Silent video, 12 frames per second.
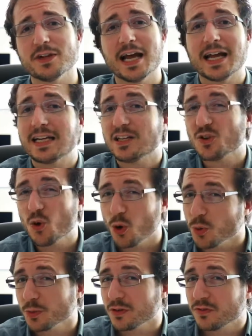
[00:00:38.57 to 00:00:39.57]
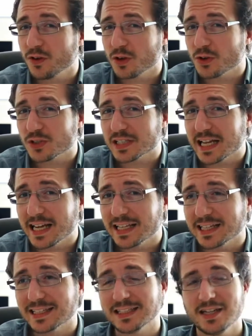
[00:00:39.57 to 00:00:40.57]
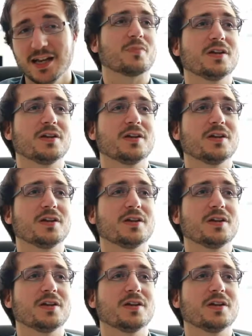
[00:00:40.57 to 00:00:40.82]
had corporate photos taken